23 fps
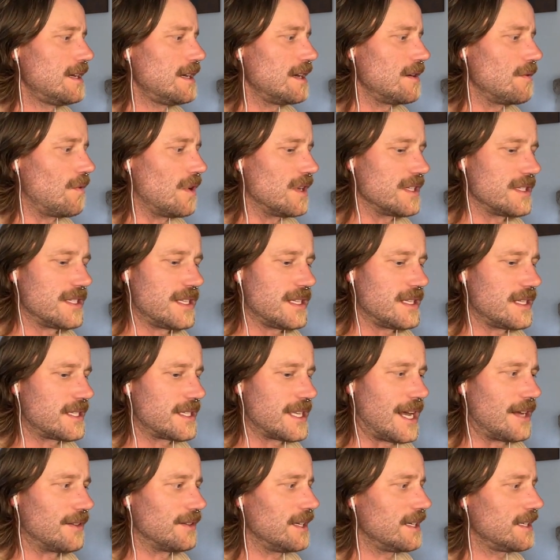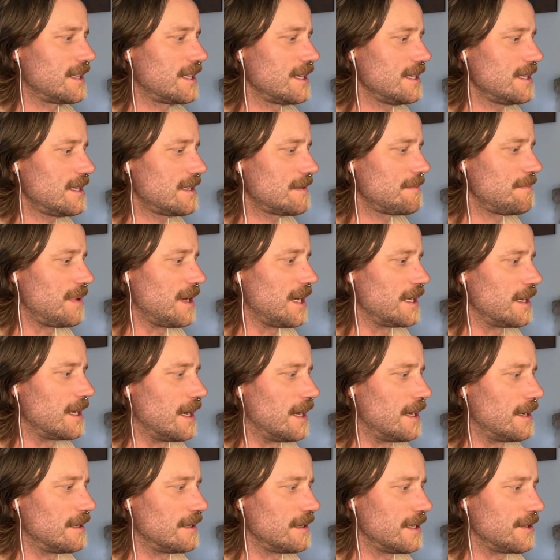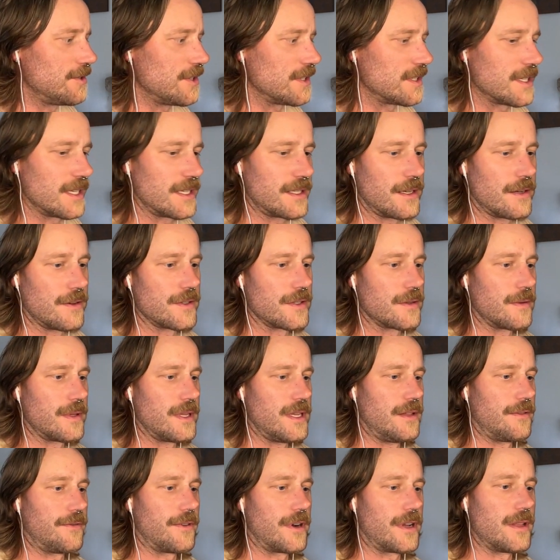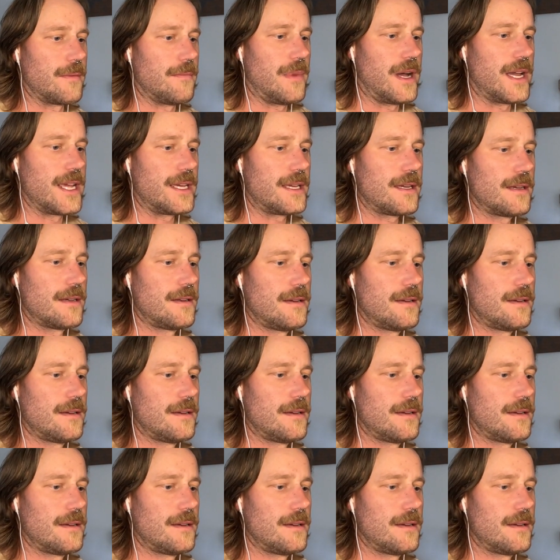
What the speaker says: didn't sound like this, but it just like there's in front of the mic.